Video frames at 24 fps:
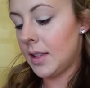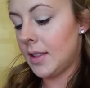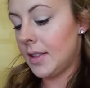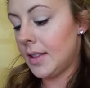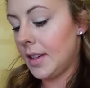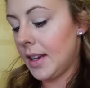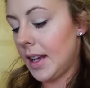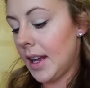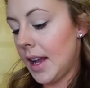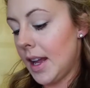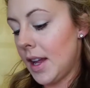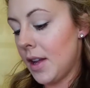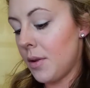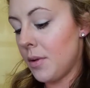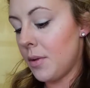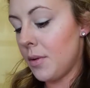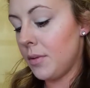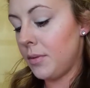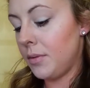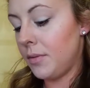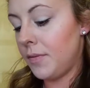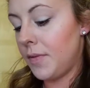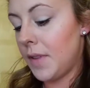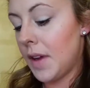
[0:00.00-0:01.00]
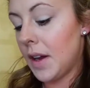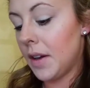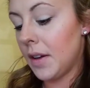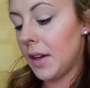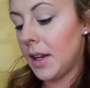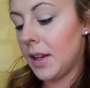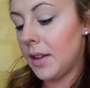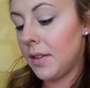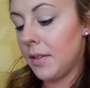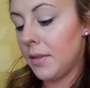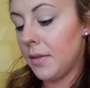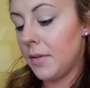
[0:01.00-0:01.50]
it's an angled,
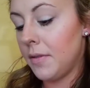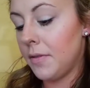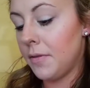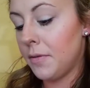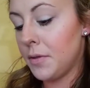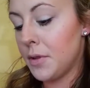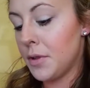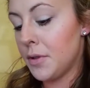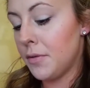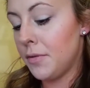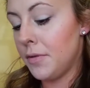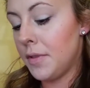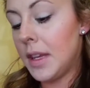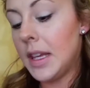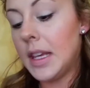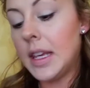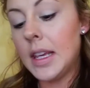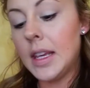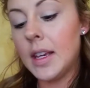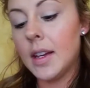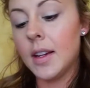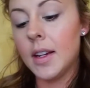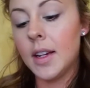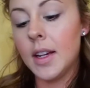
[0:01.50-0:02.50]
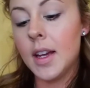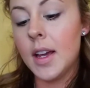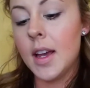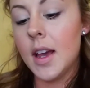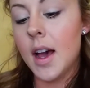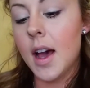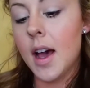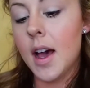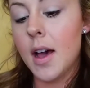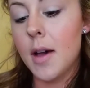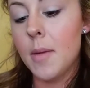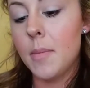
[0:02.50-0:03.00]
very floofy
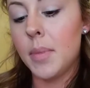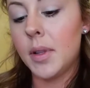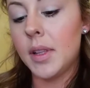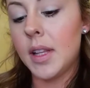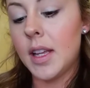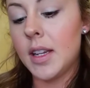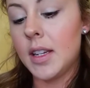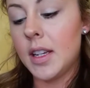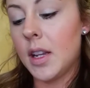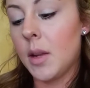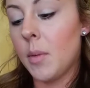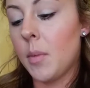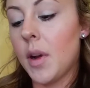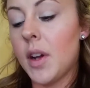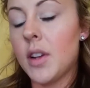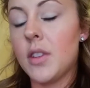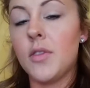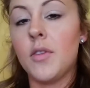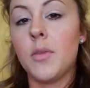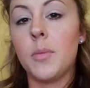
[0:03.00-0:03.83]
blending brush